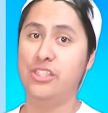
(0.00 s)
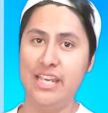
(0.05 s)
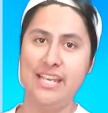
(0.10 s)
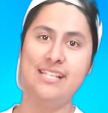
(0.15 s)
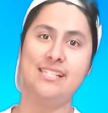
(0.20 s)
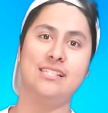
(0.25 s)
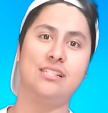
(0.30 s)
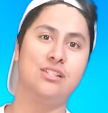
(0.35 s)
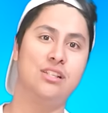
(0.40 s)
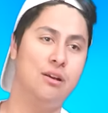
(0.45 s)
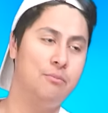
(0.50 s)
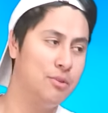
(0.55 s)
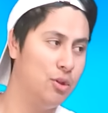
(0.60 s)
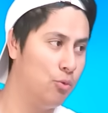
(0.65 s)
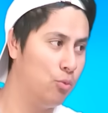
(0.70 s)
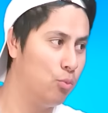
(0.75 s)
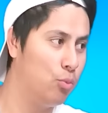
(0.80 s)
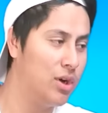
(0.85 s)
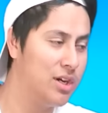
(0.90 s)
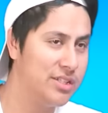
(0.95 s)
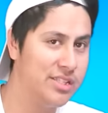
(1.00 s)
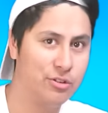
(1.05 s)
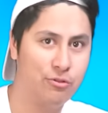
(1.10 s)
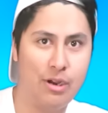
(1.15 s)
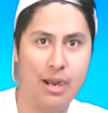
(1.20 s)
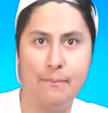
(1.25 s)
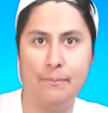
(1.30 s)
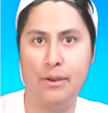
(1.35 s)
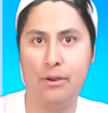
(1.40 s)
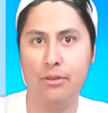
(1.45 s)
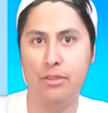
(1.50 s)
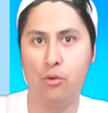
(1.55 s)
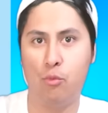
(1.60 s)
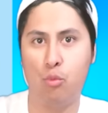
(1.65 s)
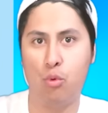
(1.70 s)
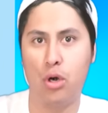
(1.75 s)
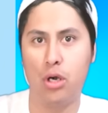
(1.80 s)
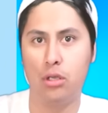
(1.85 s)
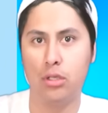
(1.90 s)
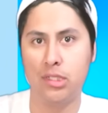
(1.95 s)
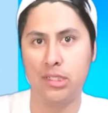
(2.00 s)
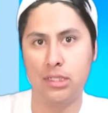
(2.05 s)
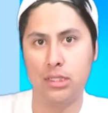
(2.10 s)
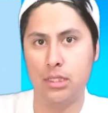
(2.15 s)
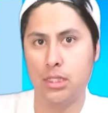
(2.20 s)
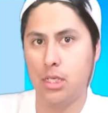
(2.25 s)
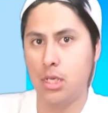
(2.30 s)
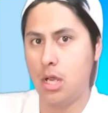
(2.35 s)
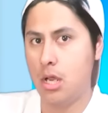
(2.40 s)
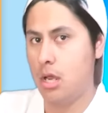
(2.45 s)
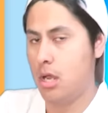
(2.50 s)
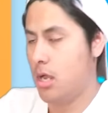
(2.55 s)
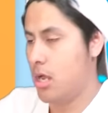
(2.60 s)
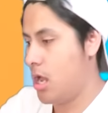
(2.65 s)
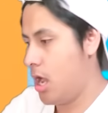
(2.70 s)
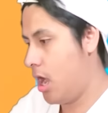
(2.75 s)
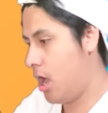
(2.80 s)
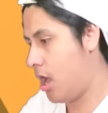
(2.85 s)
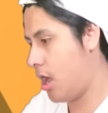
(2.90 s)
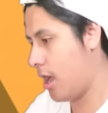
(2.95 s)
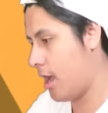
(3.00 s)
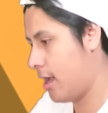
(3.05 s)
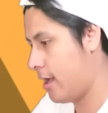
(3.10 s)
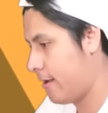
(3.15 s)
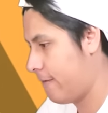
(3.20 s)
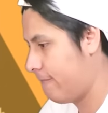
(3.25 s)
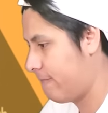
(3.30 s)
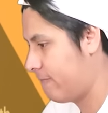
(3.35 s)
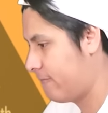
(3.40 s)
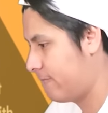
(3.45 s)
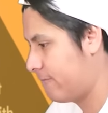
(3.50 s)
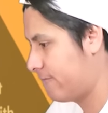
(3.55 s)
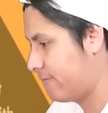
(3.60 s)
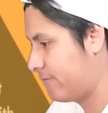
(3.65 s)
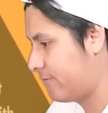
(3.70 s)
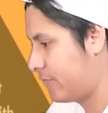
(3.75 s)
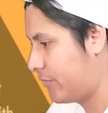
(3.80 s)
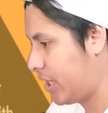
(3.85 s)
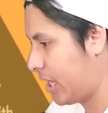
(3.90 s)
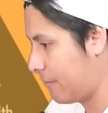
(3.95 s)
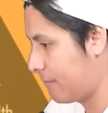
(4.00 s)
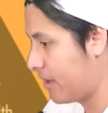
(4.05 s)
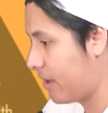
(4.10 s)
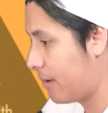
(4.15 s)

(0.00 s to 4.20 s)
Jesus, I'm the worst grandparent in the world. Ah, break.